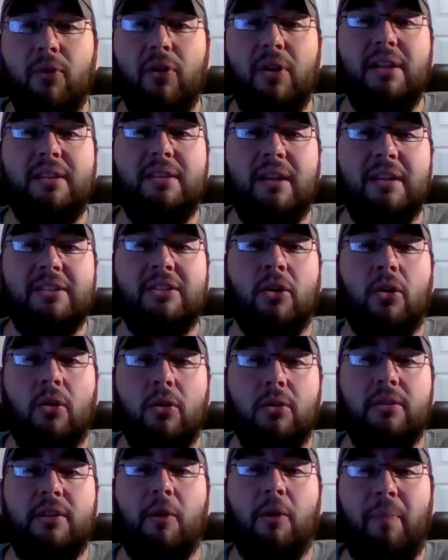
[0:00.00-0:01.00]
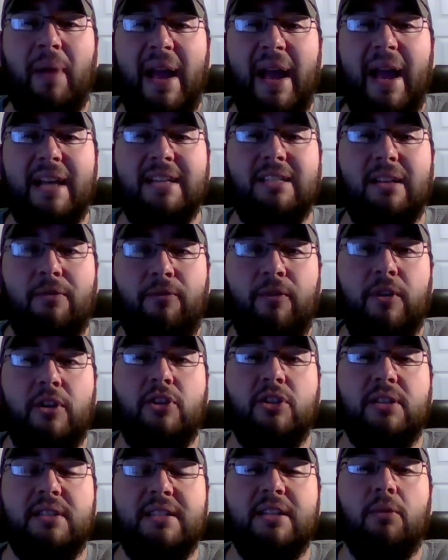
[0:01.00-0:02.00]
really does hurt their pass
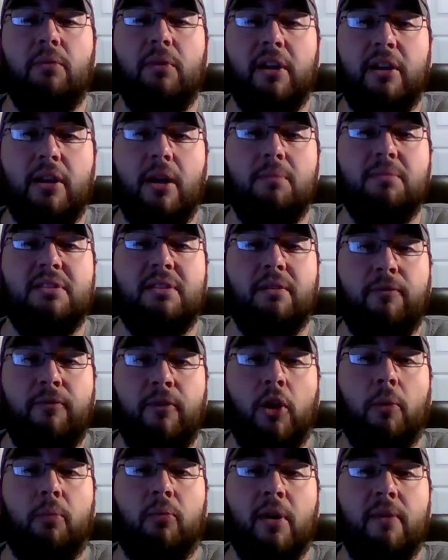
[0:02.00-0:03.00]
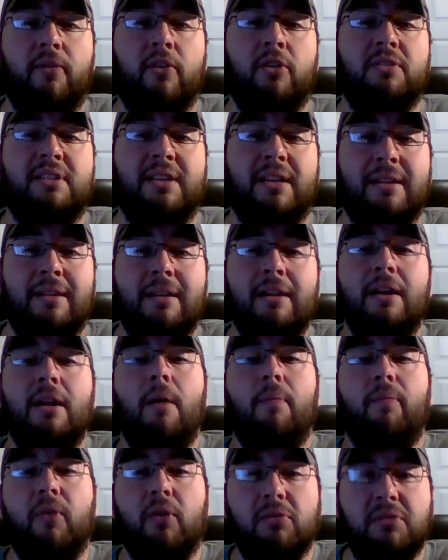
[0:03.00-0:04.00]
efficiency when it comes to Philip Rivers and
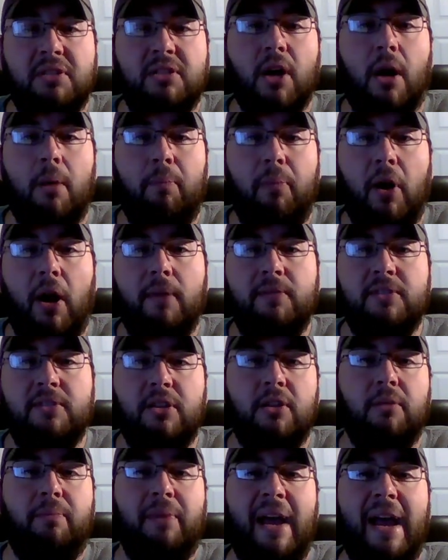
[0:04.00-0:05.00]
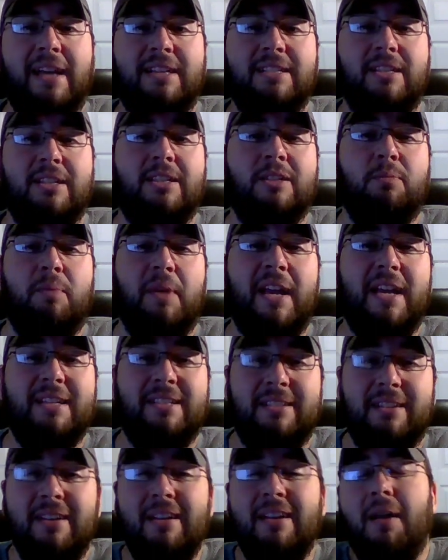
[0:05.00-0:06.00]
those dump offs to the backs in
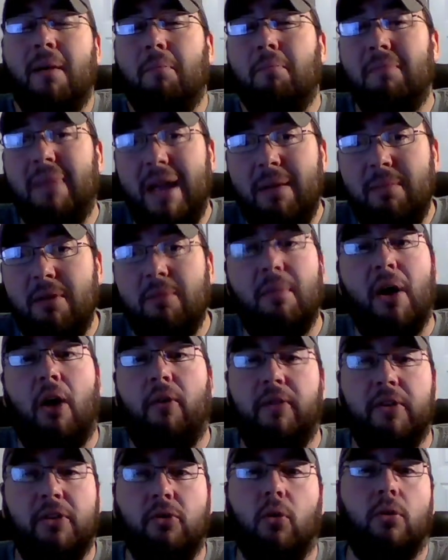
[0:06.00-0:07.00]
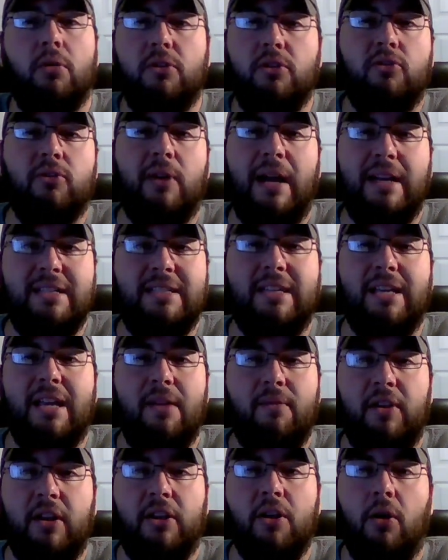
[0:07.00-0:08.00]
space. Maybe Melvin Gordon tries to
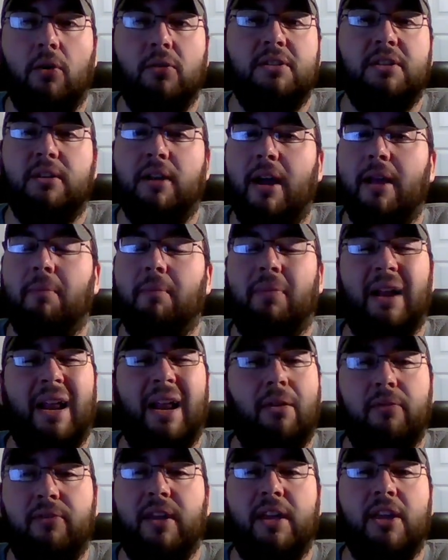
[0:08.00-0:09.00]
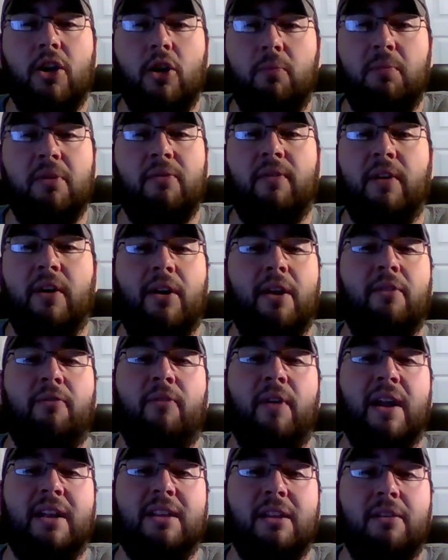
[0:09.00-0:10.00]
give it a go tonight, but I don't think he'll be very
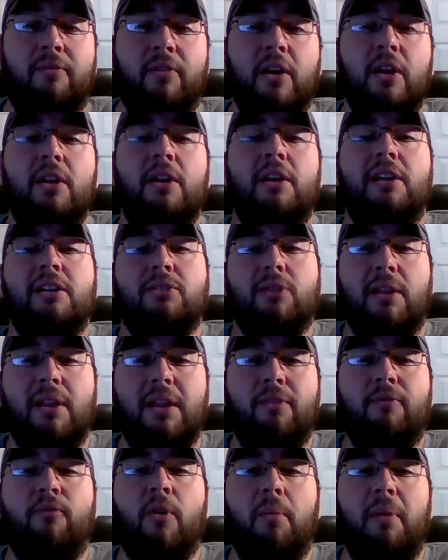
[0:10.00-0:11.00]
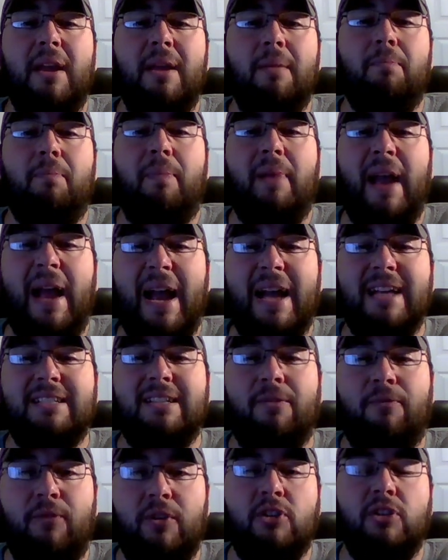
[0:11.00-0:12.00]
effective. So I think from a pass
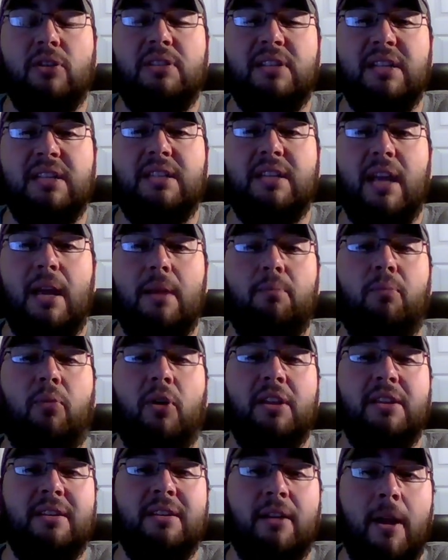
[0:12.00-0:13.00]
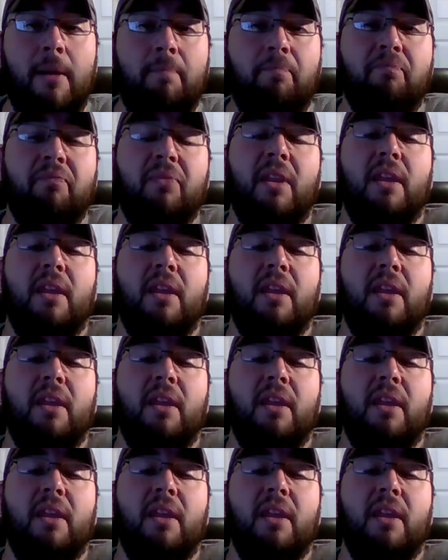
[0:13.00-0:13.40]
efficiency standpoint tonight,